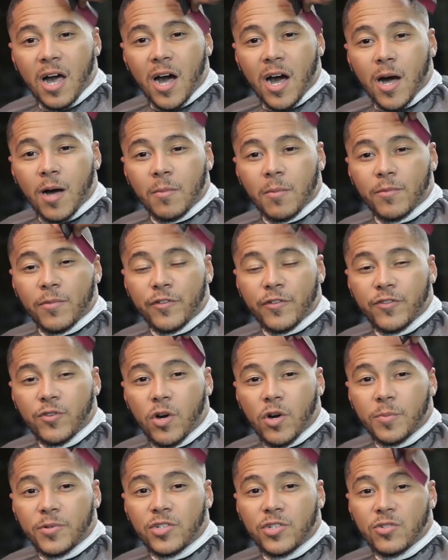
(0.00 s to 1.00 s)
A
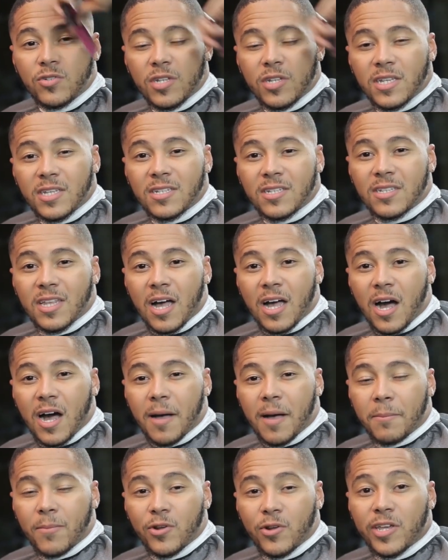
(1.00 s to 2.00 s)
few opportunities that
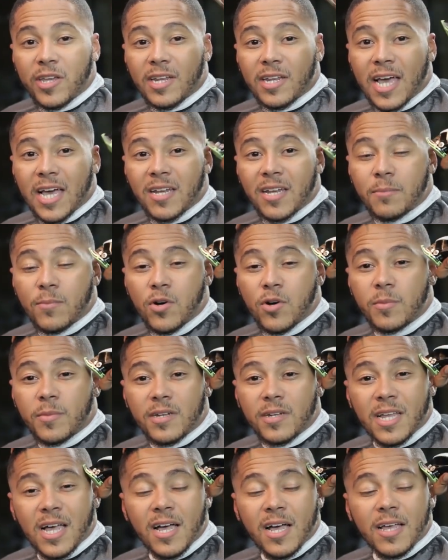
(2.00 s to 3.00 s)
I'm looking at the
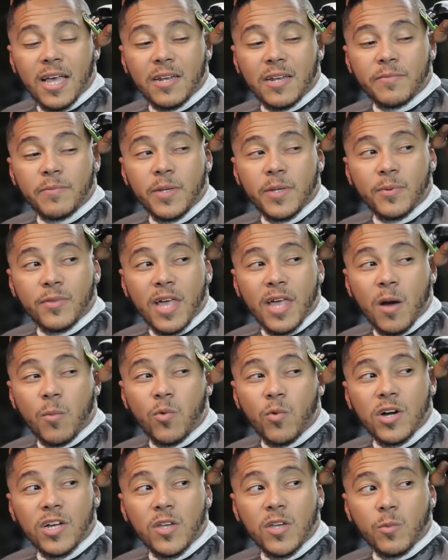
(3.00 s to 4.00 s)
moment and people that
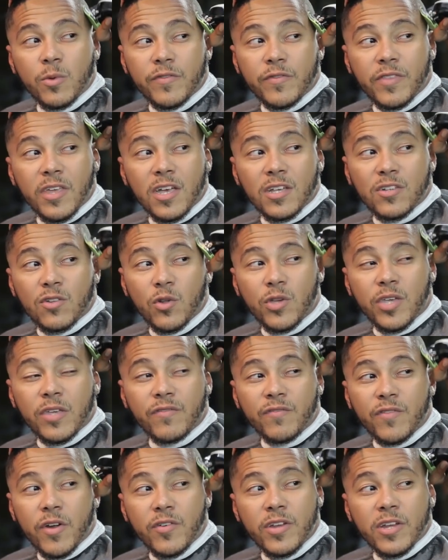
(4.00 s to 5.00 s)
I'm working with that are
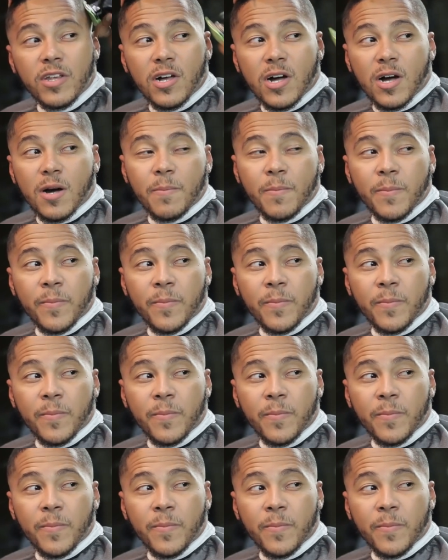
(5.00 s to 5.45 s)
looking very,